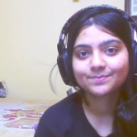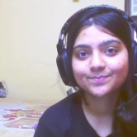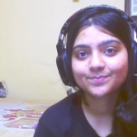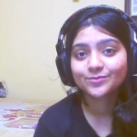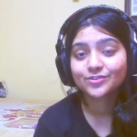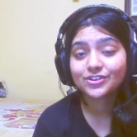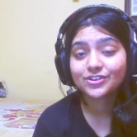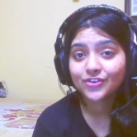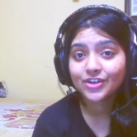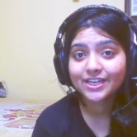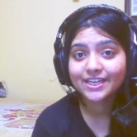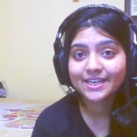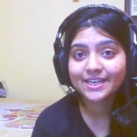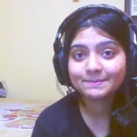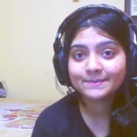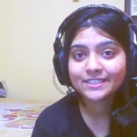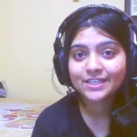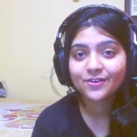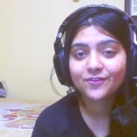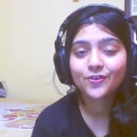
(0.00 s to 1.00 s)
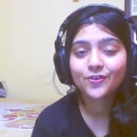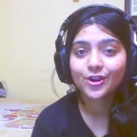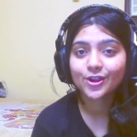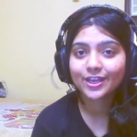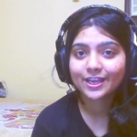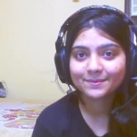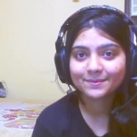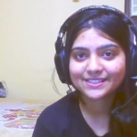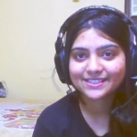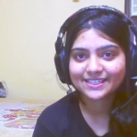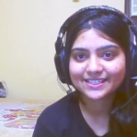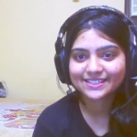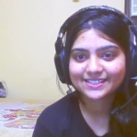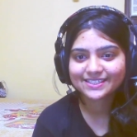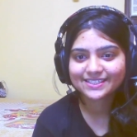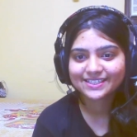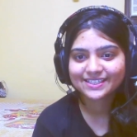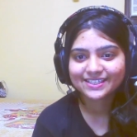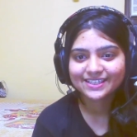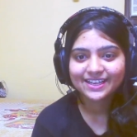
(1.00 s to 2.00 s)
Different games for your gaming
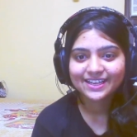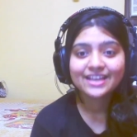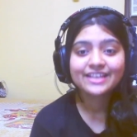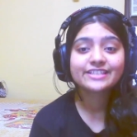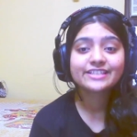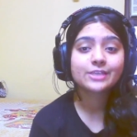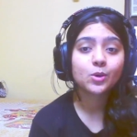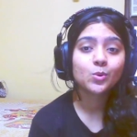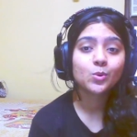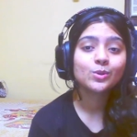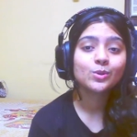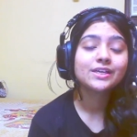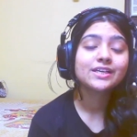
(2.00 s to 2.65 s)
skills. So